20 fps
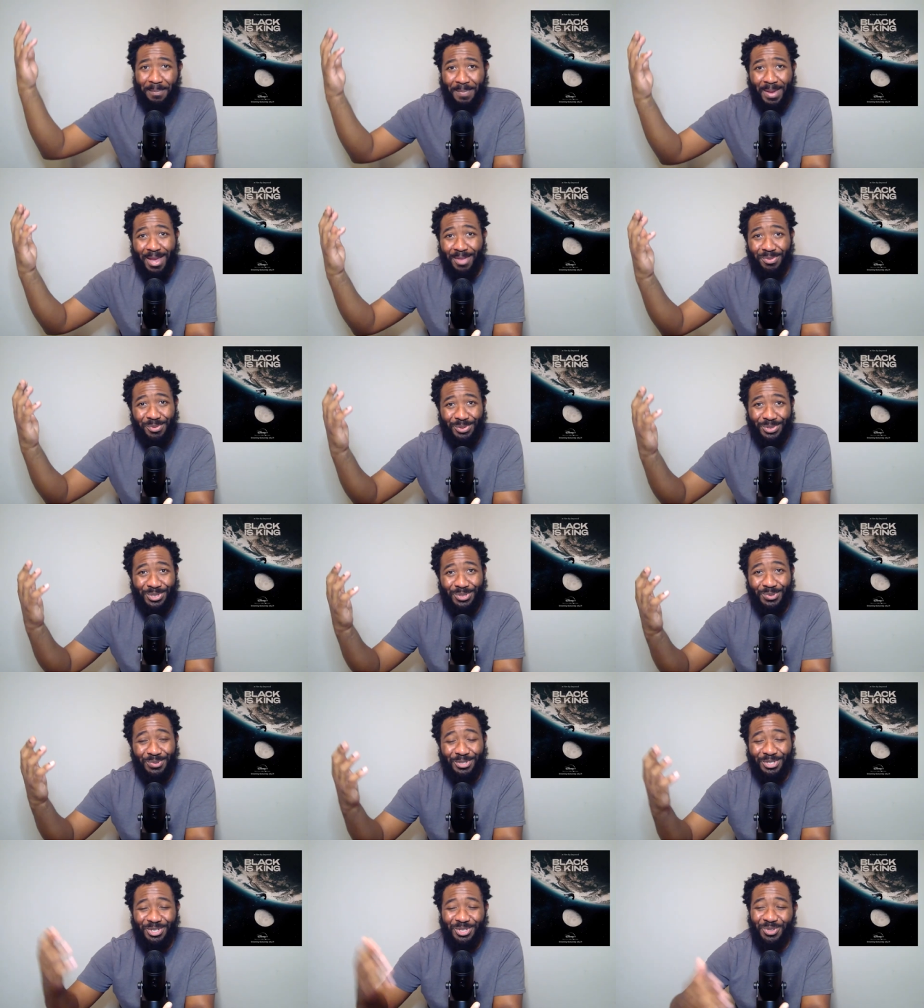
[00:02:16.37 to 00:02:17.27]
Panther
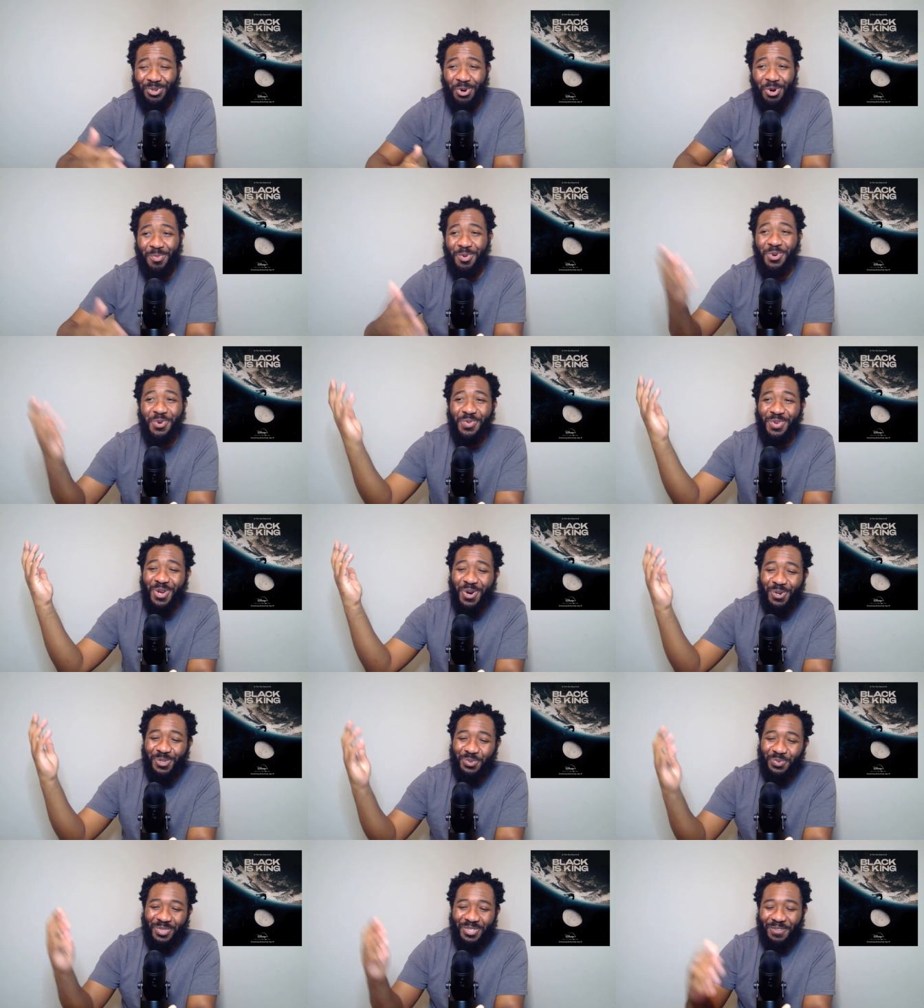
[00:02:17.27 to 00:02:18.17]
2 as Storm. Who
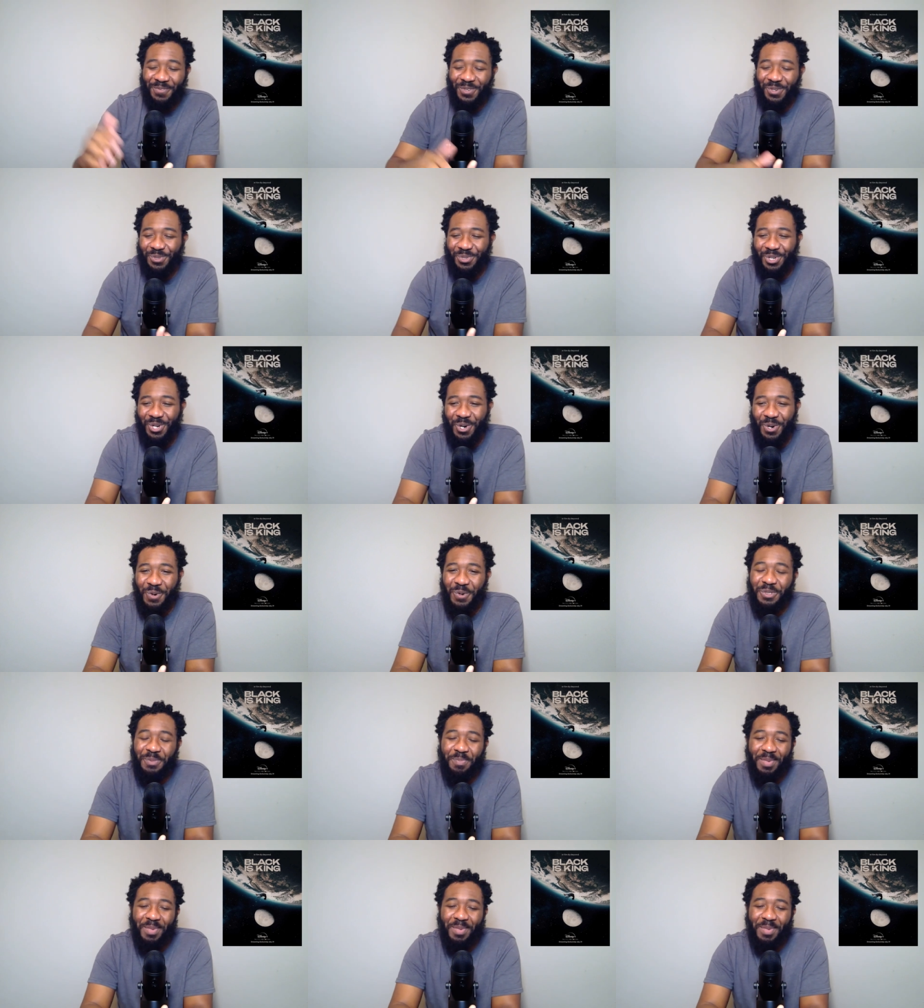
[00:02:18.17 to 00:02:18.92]
knows what the future holds?